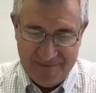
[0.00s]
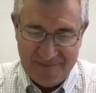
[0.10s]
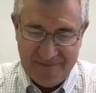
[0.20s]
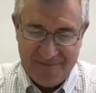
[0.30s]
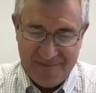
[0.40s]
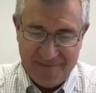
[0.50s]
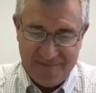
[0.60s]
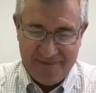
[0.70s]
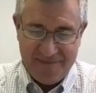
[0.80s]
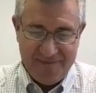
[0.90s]

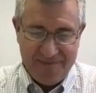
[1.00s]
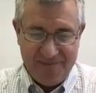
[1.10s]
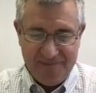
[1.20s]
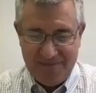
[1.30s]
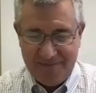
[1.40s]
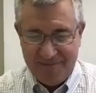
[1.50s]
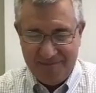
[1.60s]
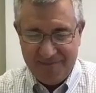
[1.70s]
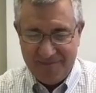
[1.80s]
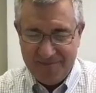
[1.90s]

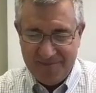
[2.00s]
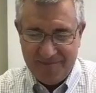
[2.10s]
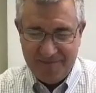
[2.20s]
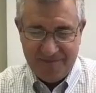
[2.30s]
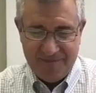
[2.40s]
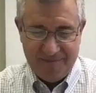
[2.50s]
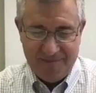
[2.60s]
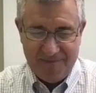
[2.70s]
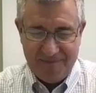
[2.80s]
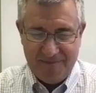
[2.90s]

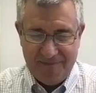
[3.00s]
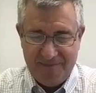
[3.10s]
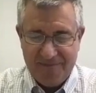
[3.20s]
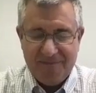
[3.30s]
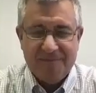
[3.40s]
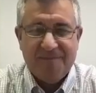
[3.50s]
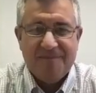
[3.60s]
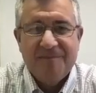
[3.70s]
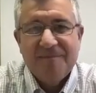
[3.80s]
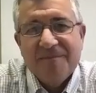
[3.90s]

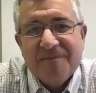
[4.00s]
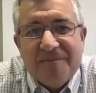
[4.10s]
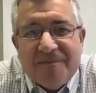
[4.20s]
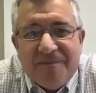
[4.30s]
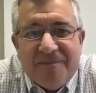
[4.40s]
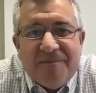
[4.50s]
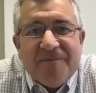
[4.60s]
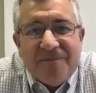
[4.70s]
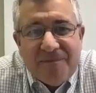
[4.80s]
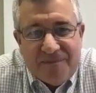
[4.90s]

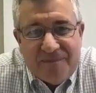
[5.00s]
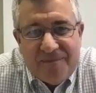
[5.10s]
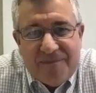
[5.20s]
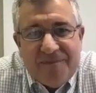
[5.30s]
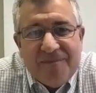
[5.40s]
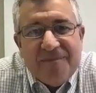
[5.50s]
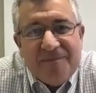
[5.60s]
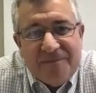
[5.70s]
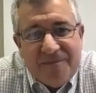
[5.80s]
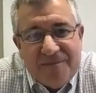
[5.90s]

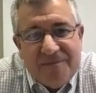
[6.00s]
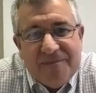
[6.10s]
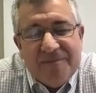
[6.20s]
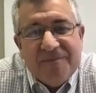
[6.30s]
(not speaking)